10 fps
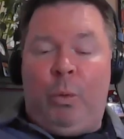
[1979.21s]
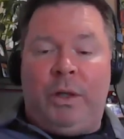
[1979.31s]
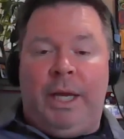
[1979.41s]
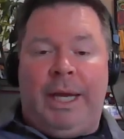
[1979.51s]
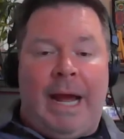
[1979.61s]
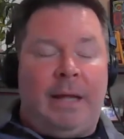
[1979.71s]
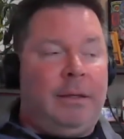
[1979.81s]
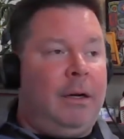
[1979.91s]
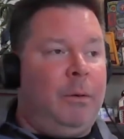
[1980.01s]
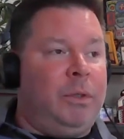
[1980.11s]
When they
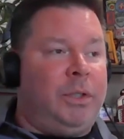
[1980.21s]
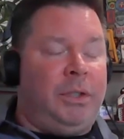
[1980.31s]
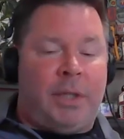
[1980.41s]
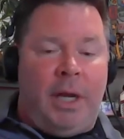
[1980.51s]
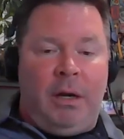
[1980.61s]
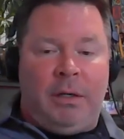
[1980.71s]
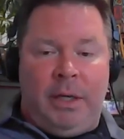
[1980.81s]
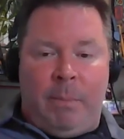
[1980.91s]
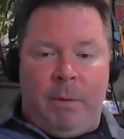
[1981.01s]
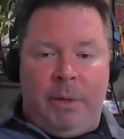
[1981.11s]
got there, was he scared
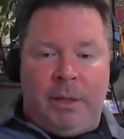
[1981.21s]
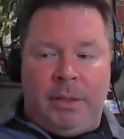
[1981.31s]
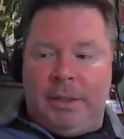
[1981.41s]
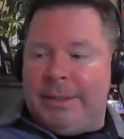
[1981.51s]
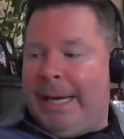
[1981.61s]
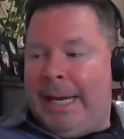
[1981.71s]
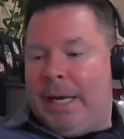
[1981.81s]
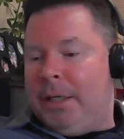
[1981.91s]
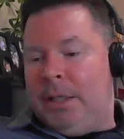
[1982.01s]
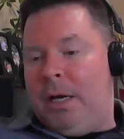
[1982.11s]
to implement the
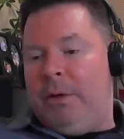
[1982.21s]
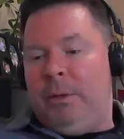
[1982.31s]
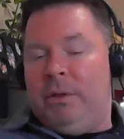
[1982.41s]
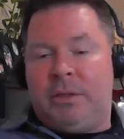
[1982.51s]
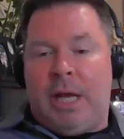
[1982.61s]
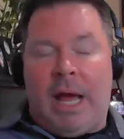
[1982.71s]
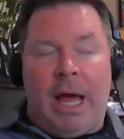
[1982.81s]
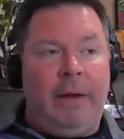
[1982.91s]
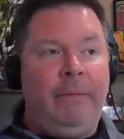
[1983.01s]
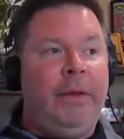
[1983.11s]
attack? No, he was
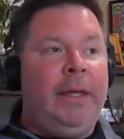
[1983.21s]
not.